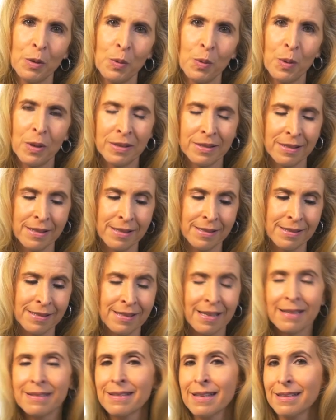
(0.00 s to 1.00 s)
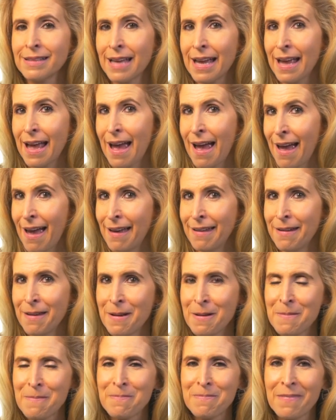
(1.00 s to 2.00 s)
was the scent that they had
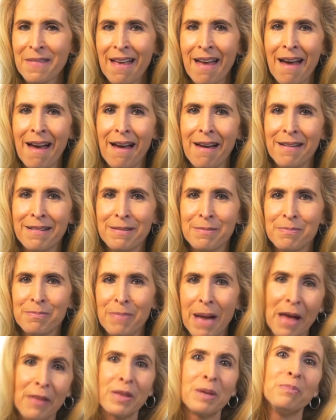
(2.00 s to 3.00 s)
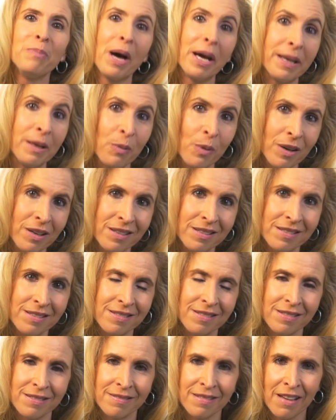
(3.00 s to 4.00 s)
at Bath and Body
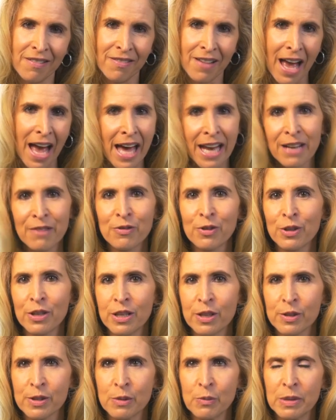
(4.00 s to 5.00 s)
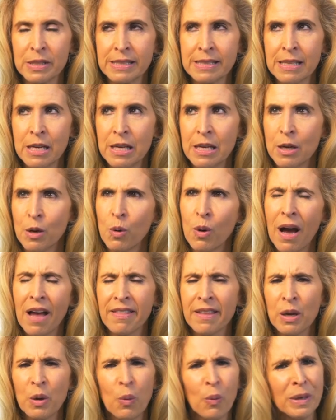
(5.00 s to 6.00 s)
Works. They had it for years. It was, I
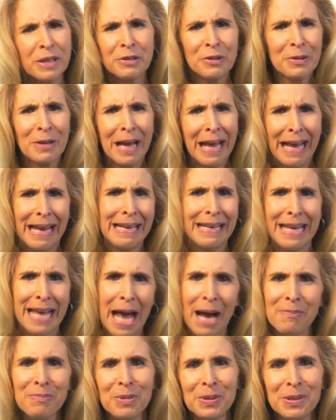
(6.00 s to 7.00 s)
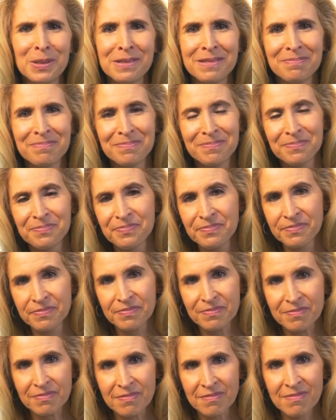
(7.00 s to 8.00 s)
think, winter candy apple.
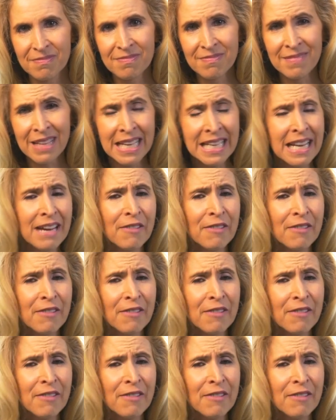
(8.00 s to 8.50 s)
And